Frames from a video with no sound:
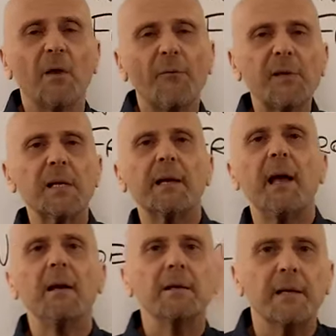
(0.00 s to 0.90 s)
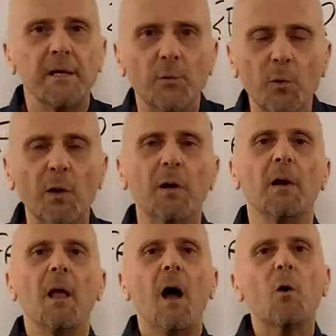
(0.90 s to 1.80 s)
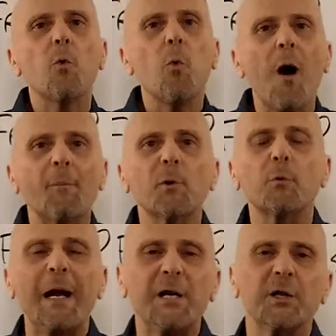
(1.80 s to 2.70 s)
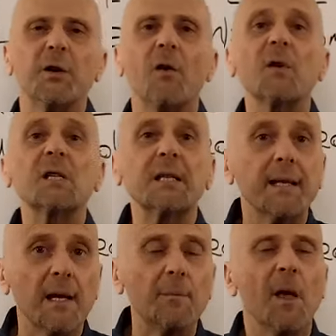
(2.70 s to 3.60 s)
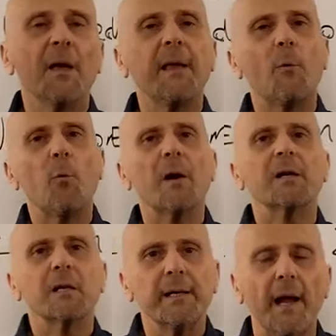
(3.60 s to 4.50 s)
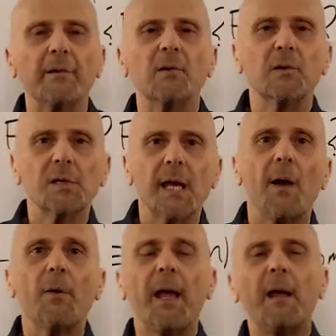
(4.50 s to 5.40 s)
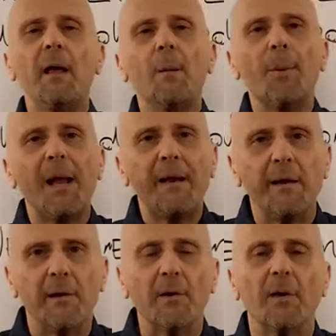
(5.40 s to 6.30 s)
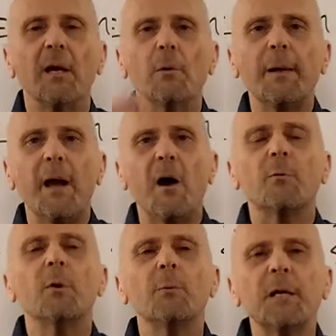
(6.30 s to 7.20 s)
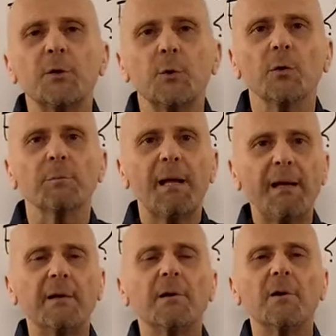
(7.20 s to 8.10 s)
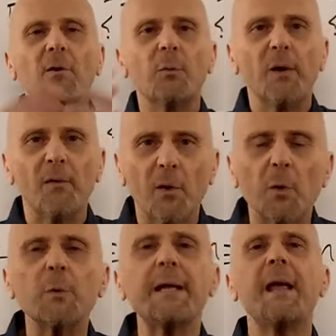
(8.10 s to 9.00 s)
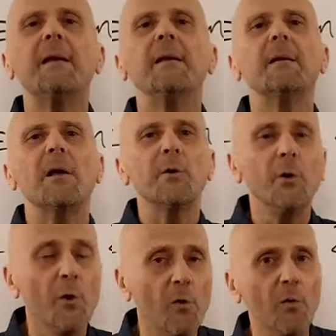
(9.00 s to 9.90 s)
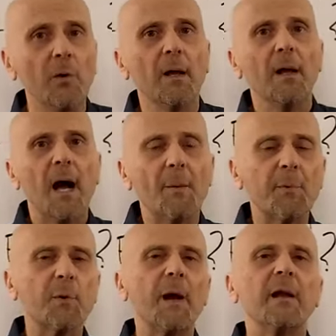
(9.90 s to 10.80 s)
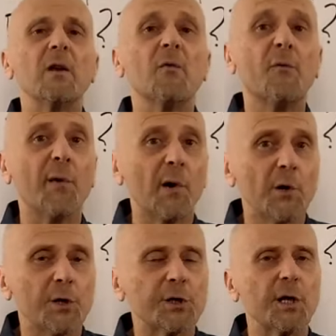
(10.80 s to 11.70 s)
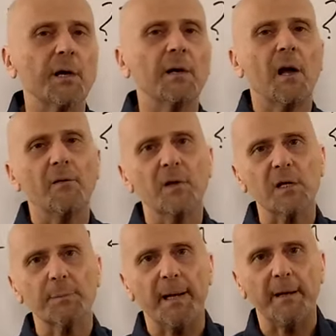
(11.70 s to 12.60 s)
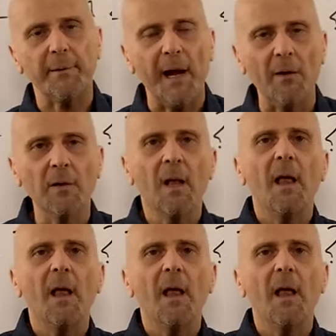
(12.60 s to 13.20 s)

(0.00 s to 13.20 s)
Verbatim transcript: the physicalities were a cooperation of a team that worked together to say, okay, planet Earth, here we are. We retooled planet Earth. We have created a new upgraded version of this playground.